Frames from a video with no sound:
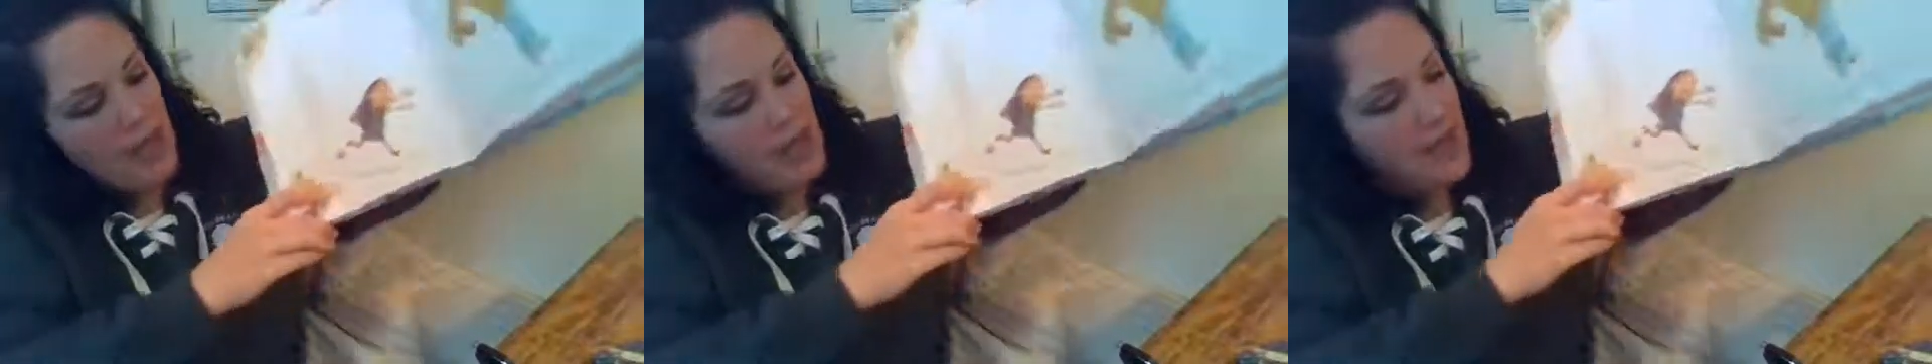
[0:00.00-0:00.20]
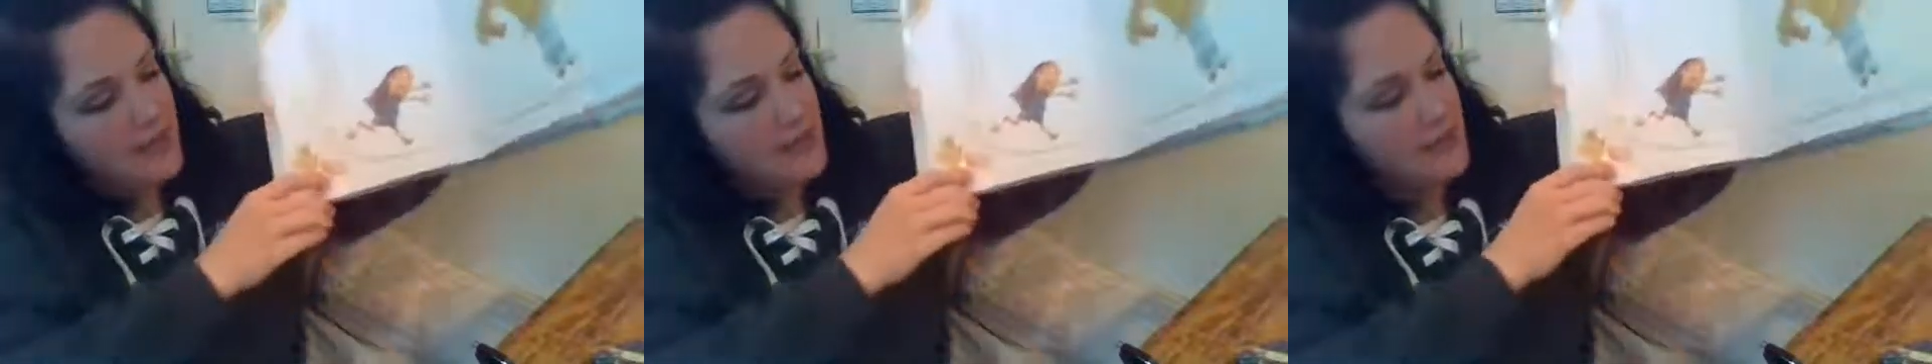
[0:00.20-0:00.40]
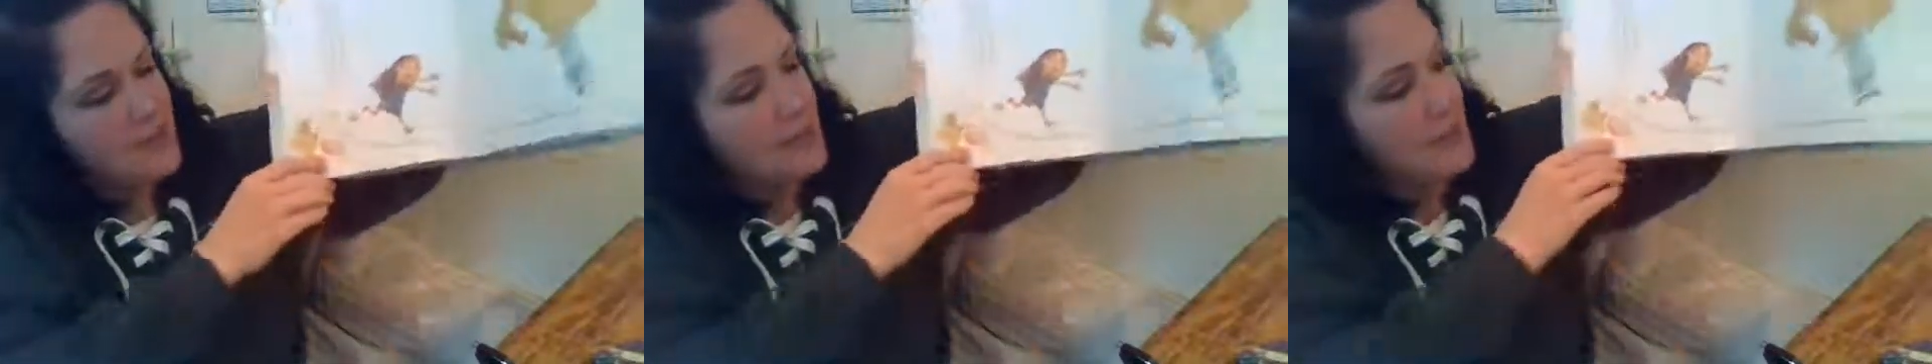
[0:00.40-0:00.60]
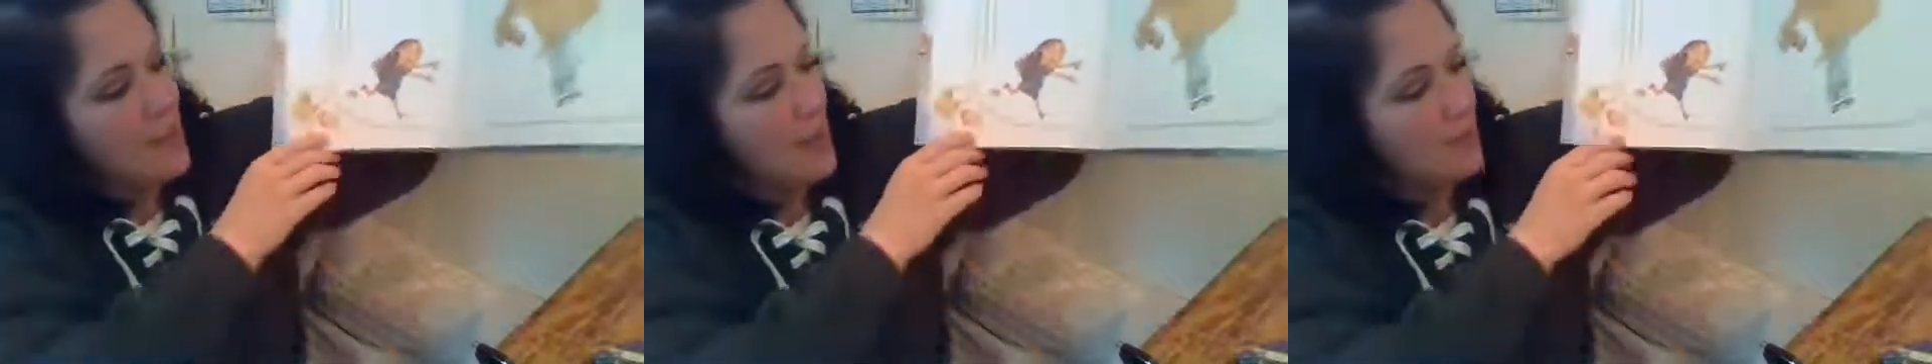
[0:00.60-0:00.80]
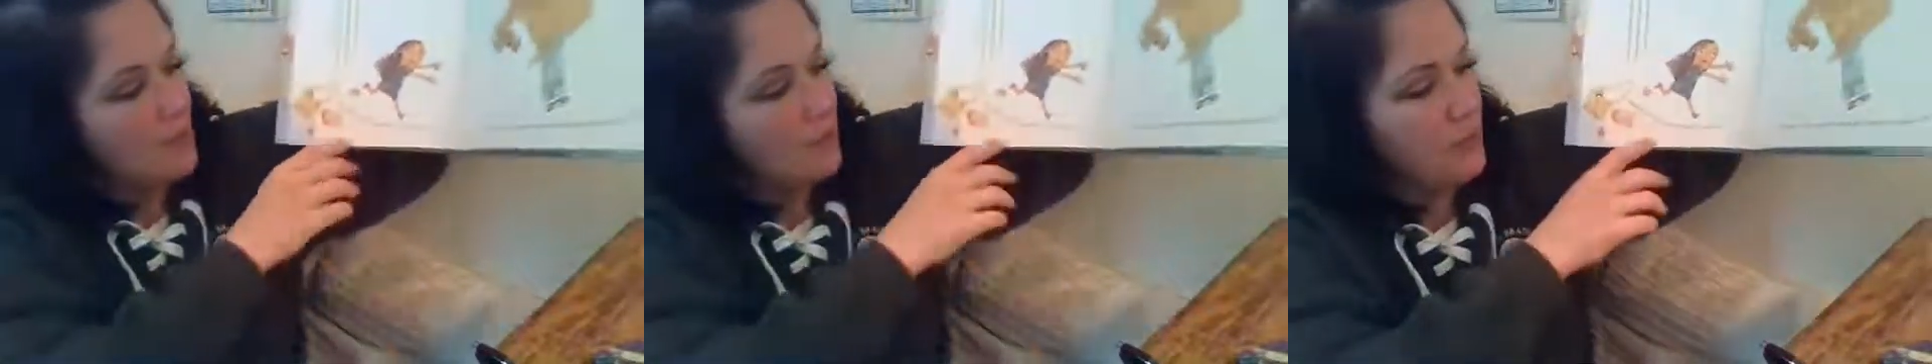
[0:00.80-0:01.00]

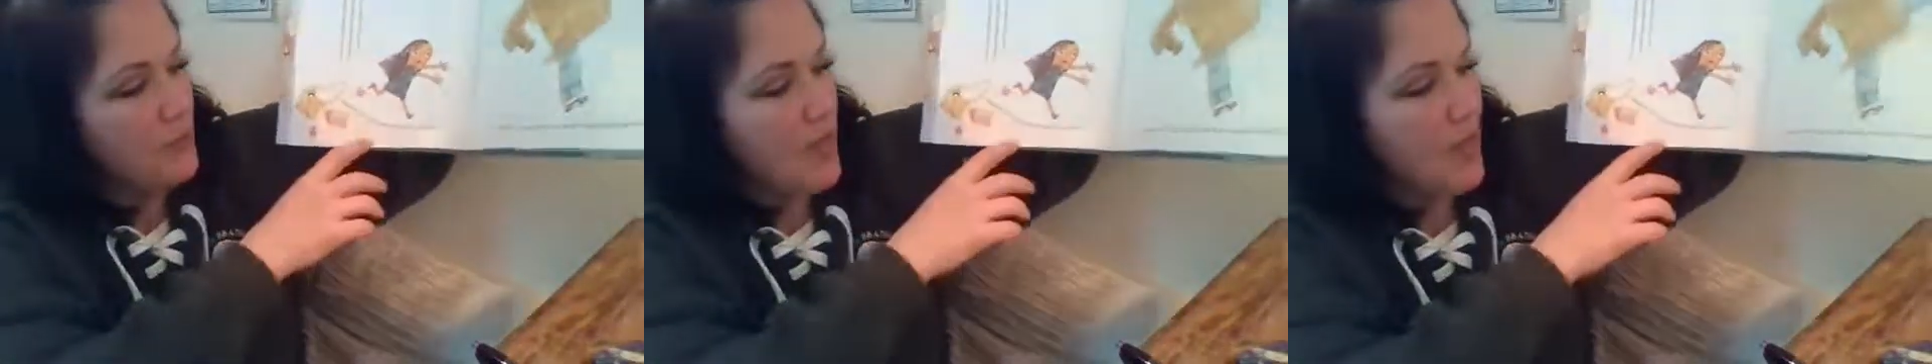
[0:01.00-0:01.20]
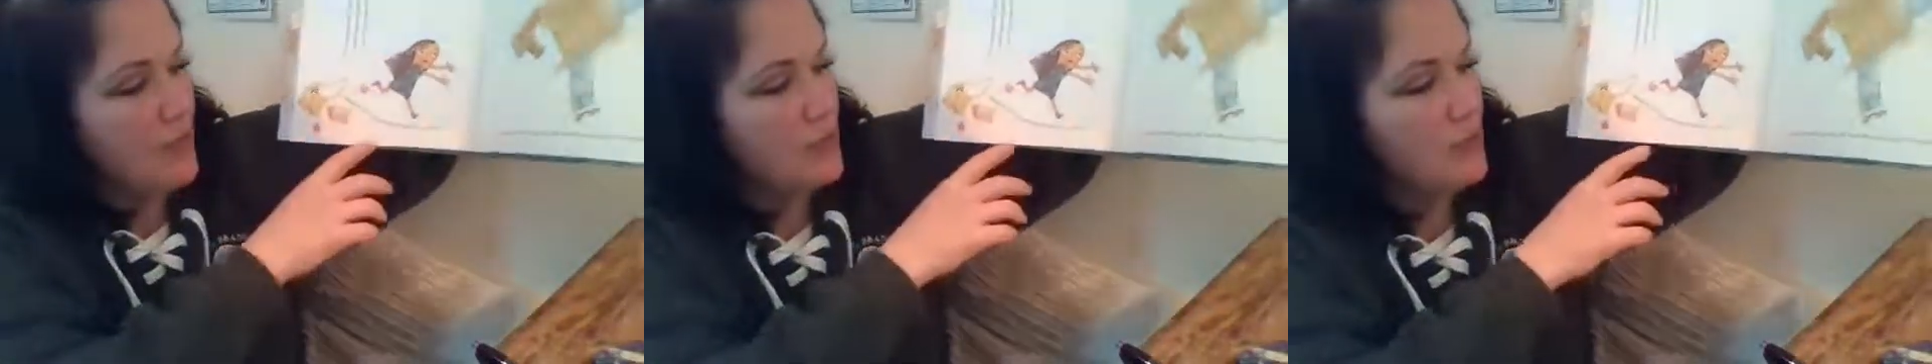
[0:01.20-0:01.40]
except for that